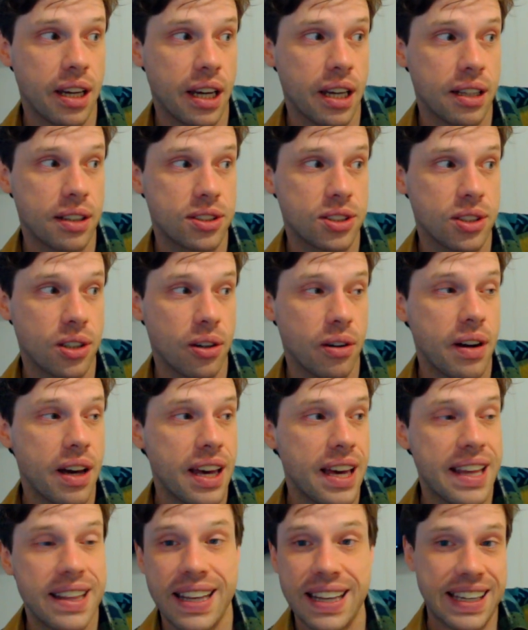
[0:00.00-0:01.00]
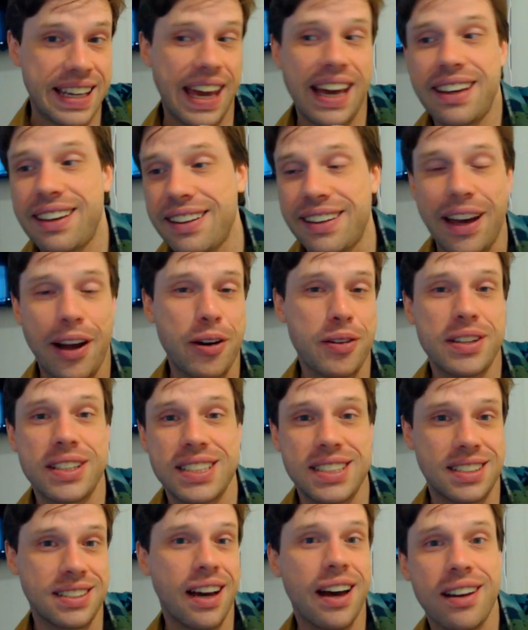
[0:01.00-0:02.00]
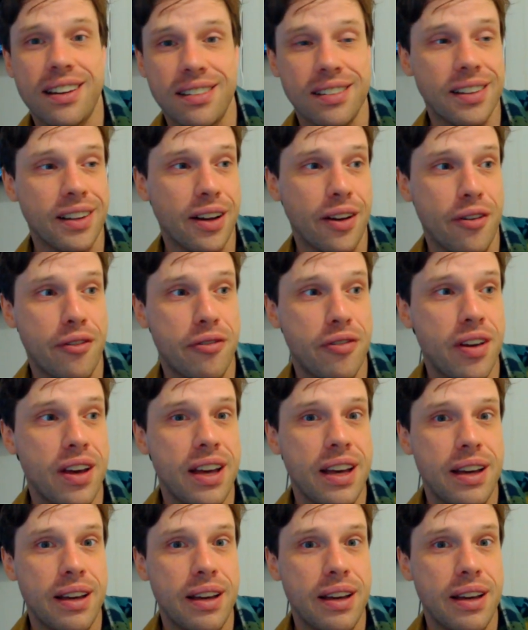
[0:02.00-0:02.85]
and so they can't get out of this cycle of